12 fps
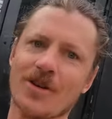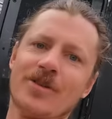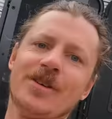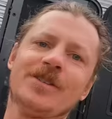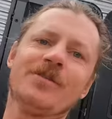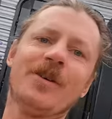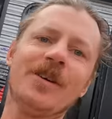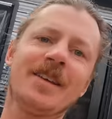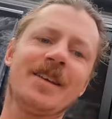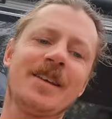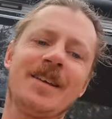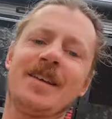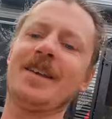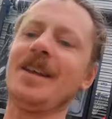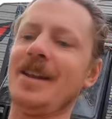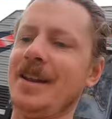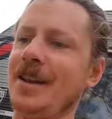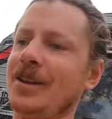rotary spot
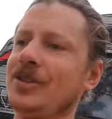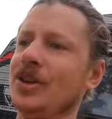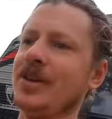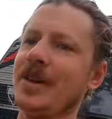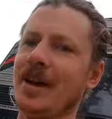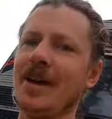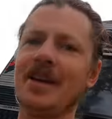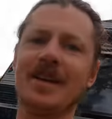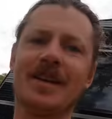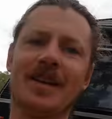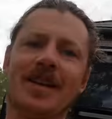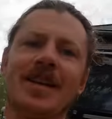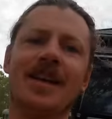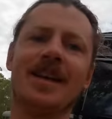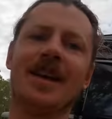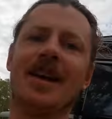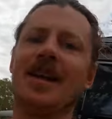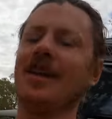in Echuca,
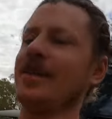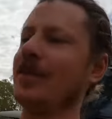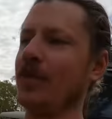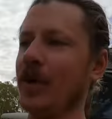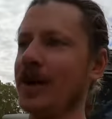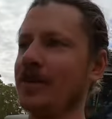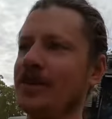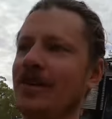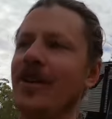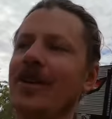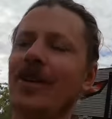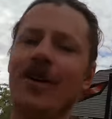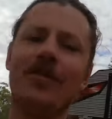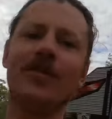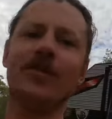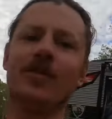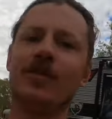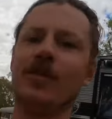and the wind's died off.
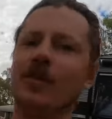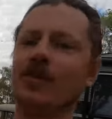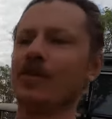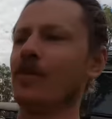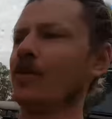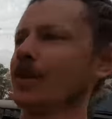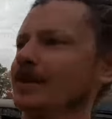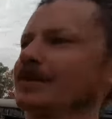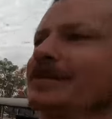It's a beautiful morning.